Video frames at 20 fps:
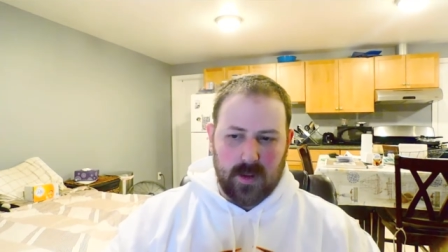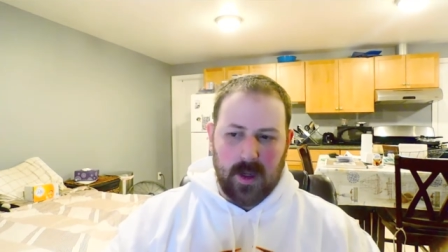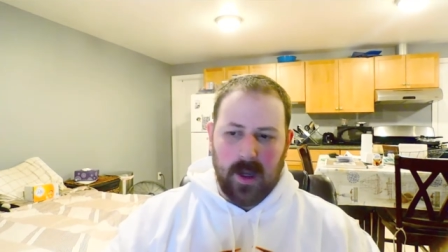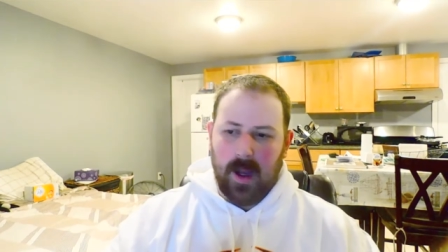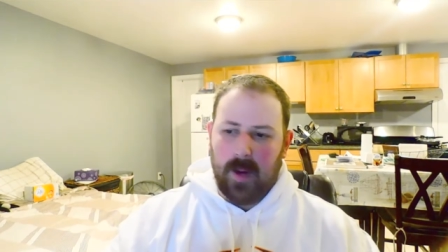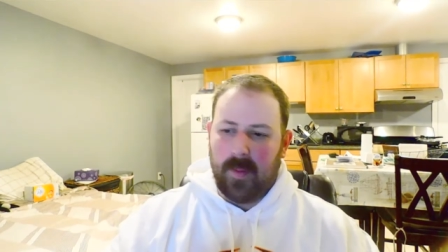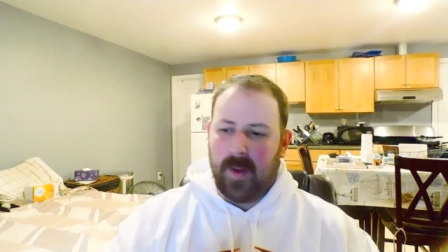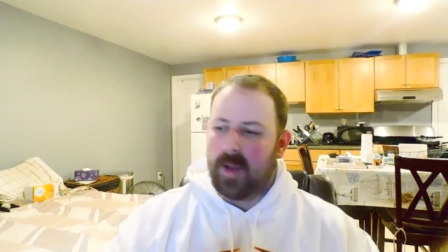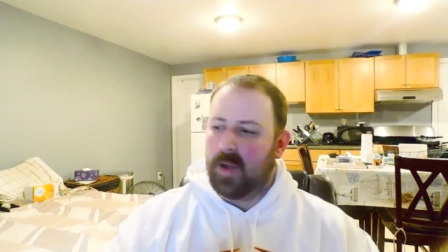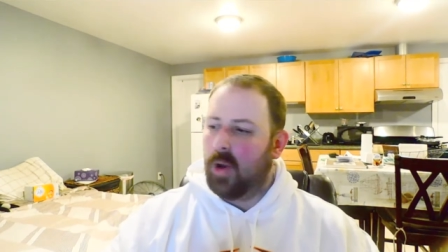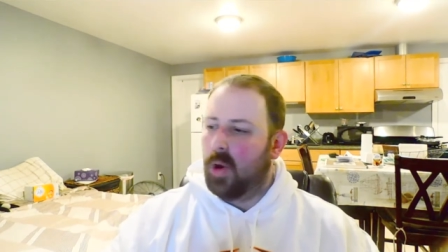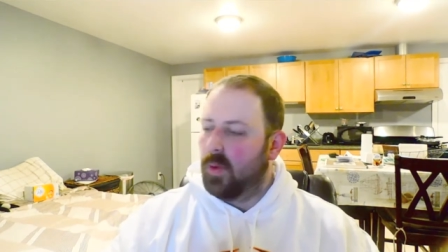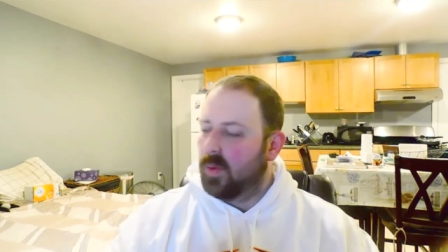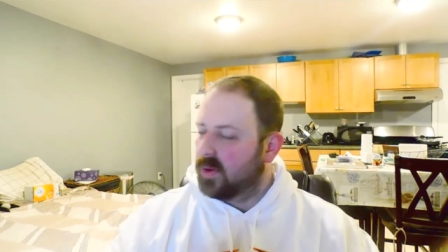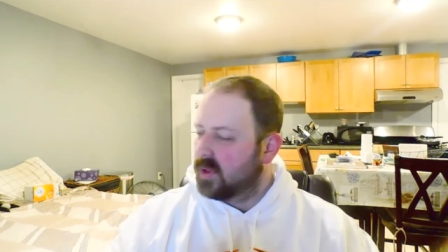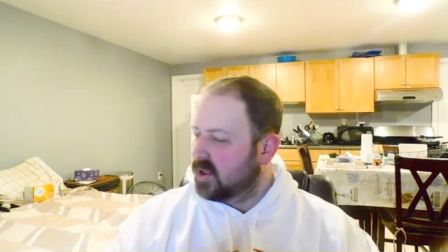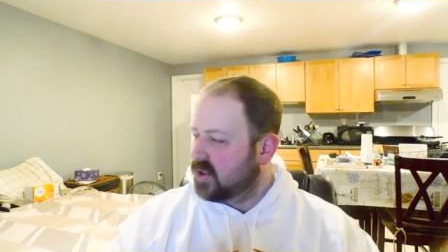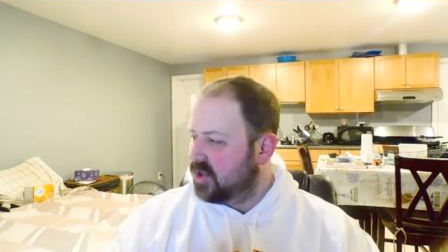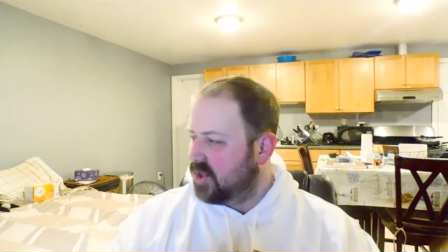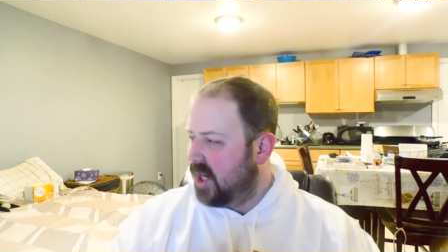My goal
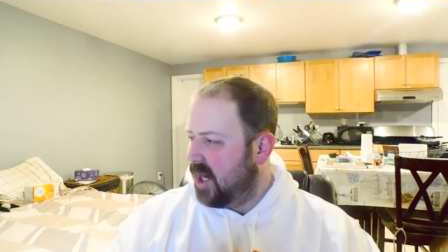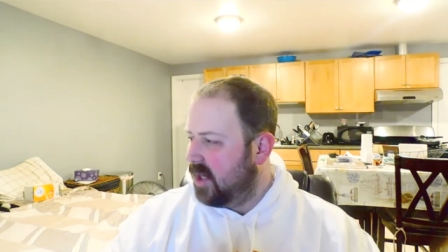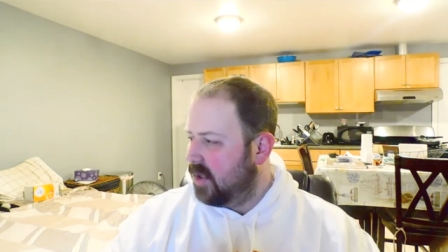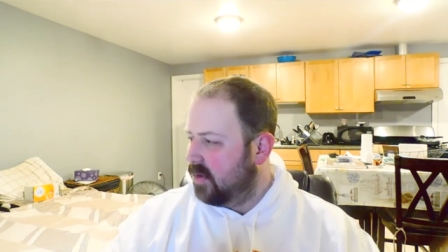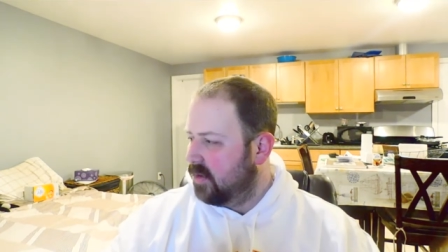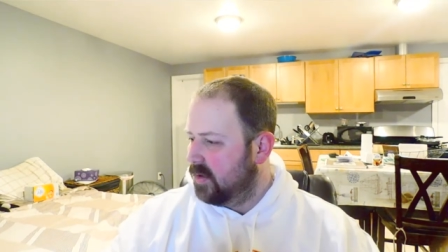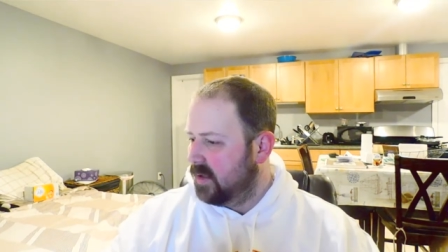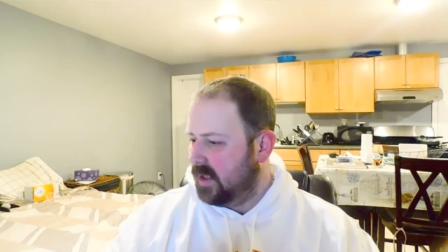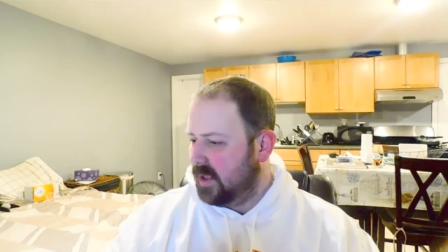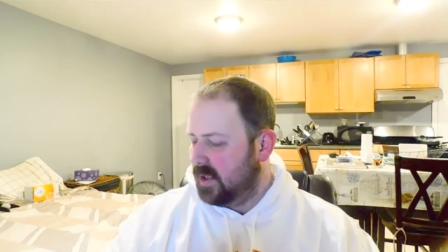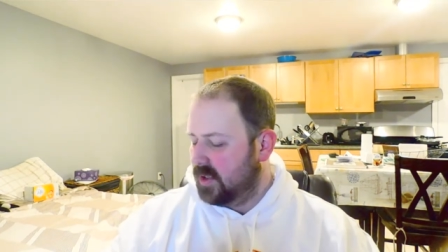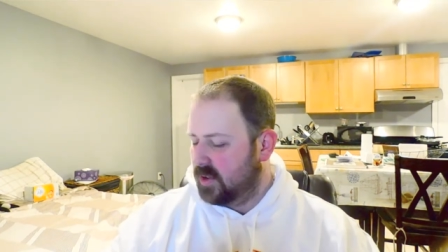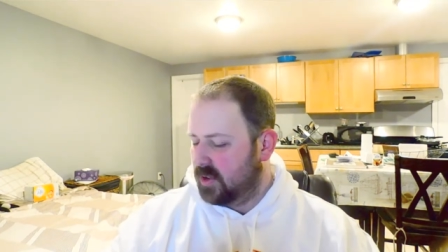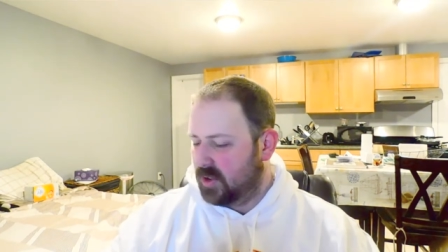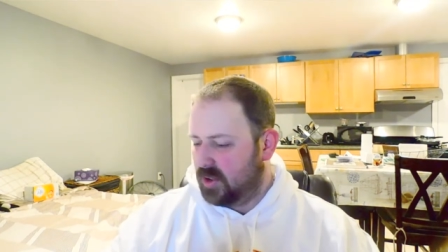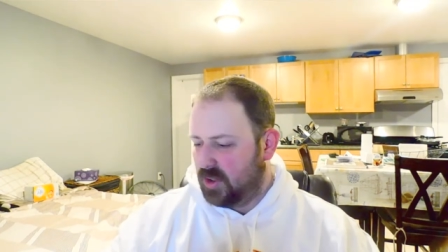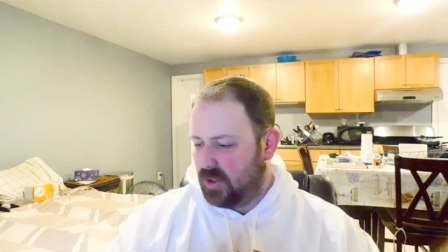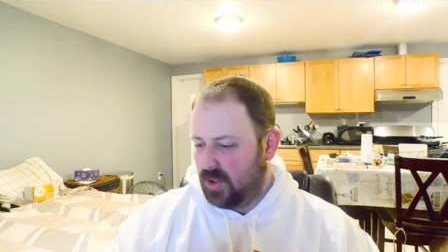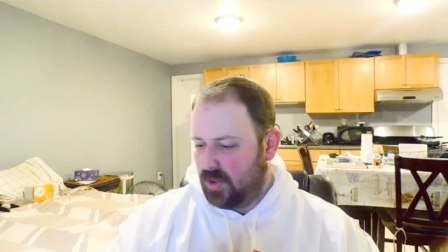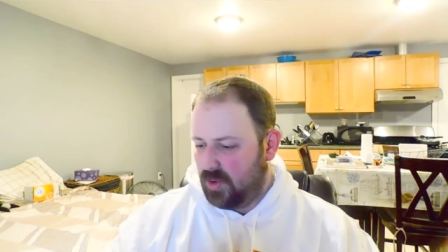with the channel
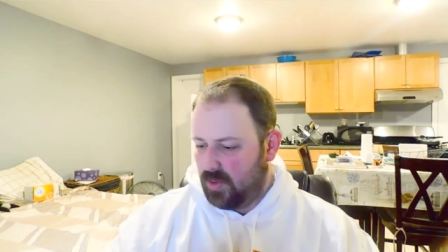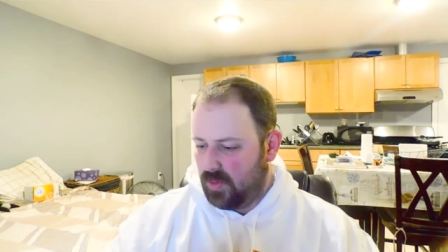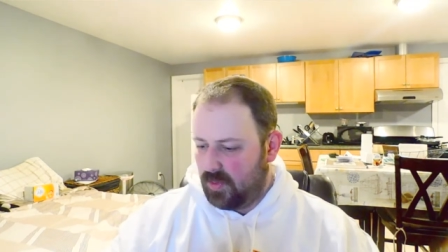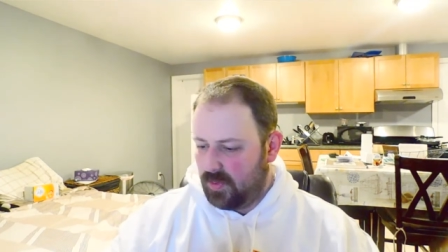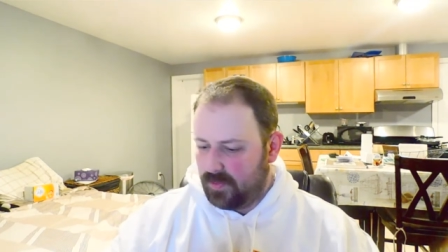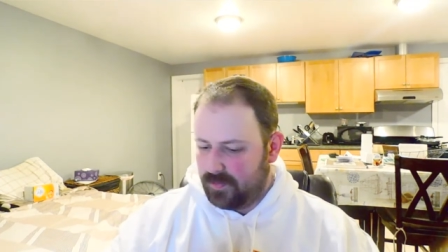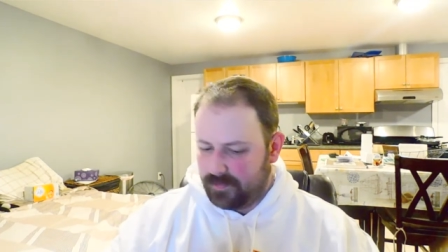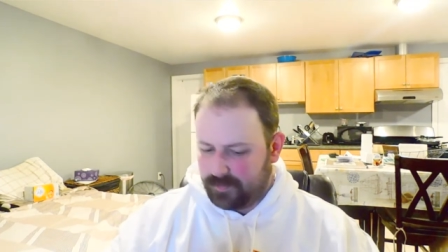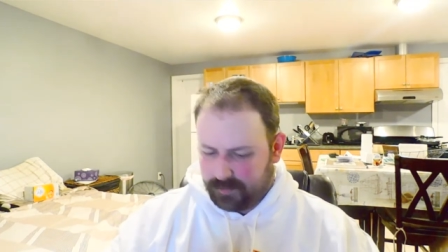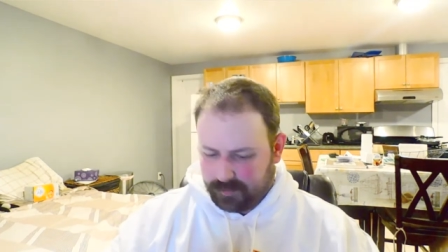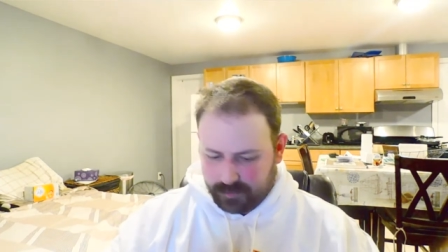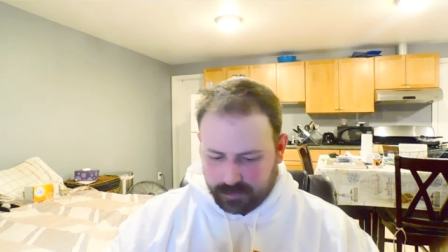is to